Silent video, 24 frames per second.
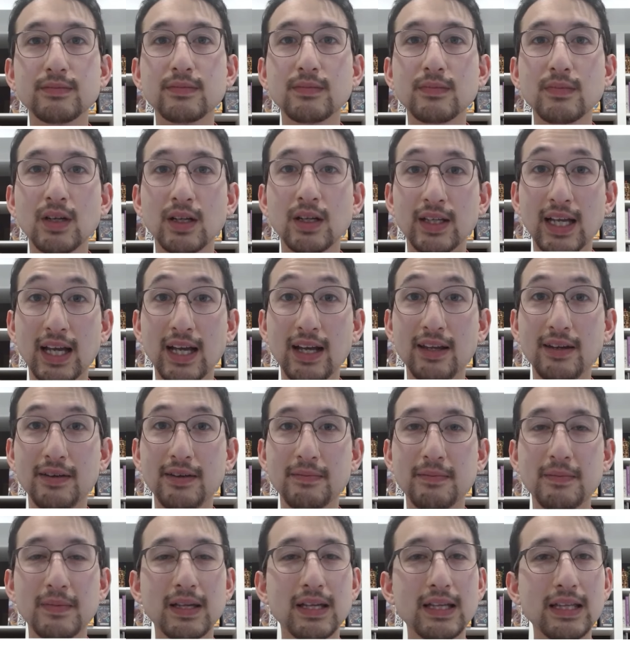Again,
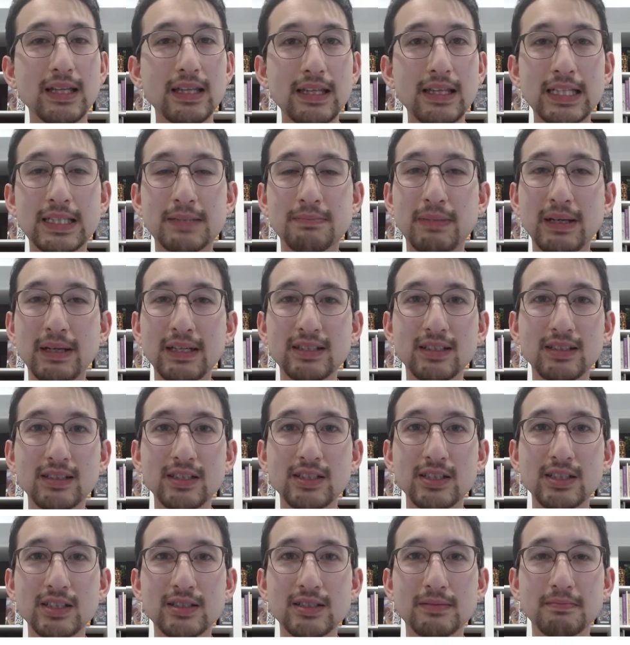it's basically
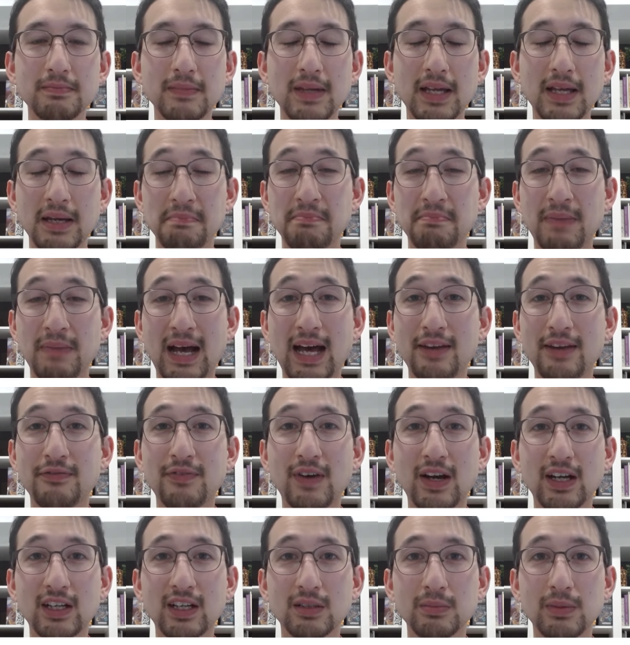just a bad
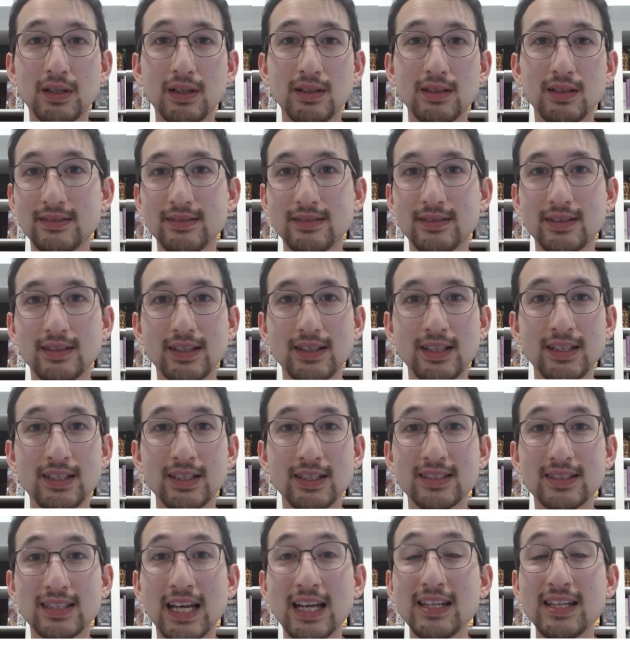fireball. It does
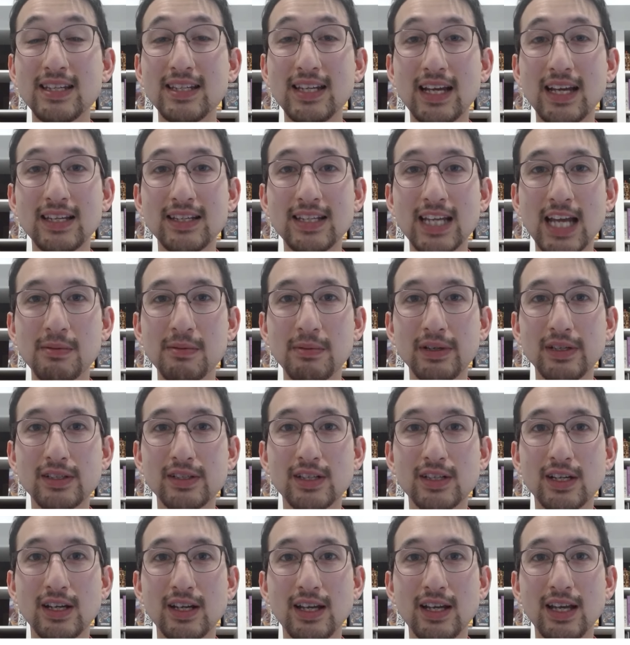10d8 damage,
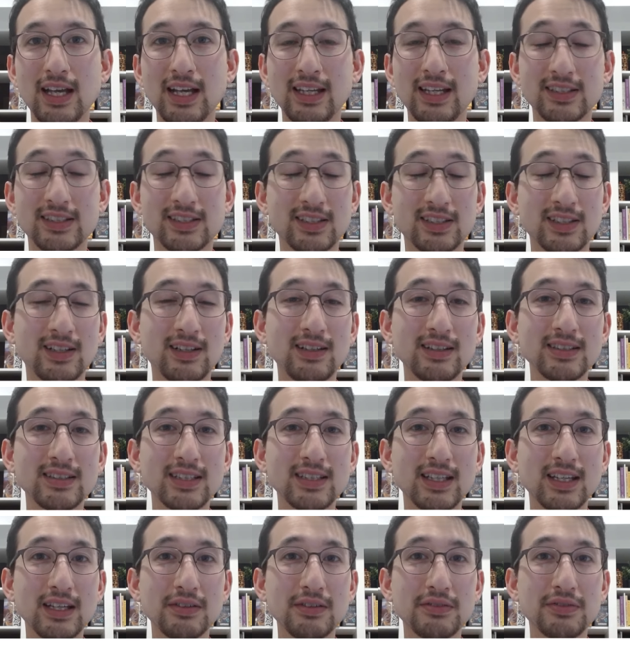and it's a con
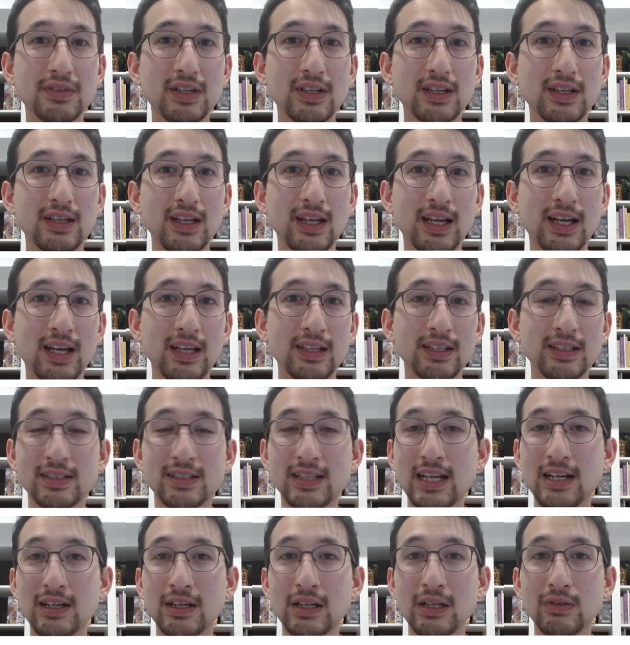save, and it's an
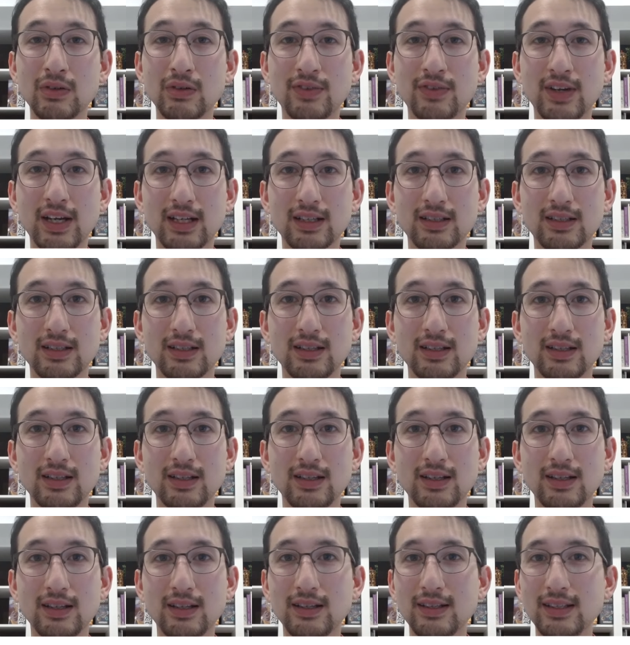area of effect.
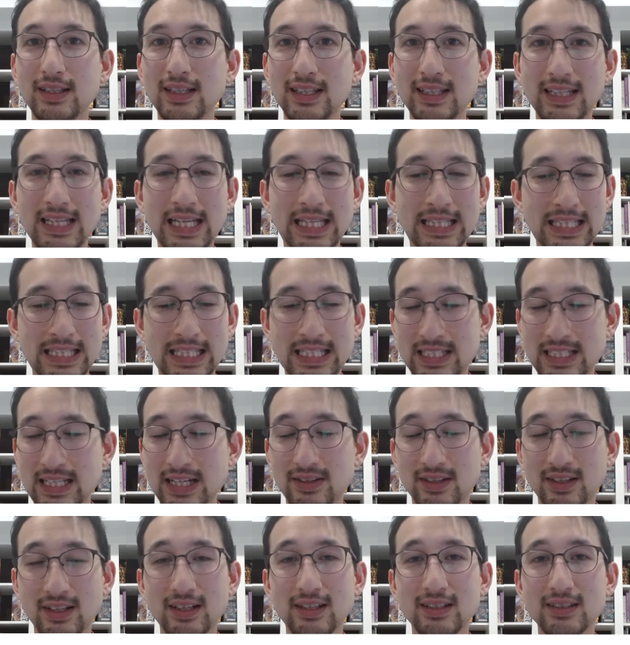And it does
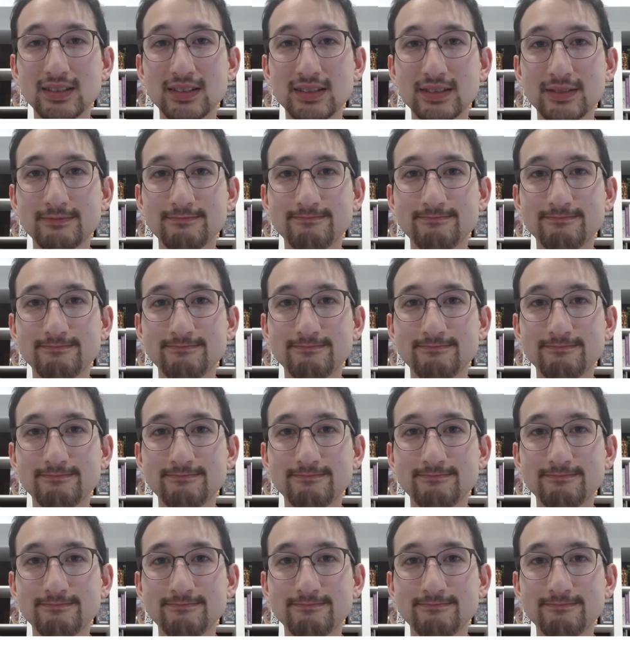nothing else.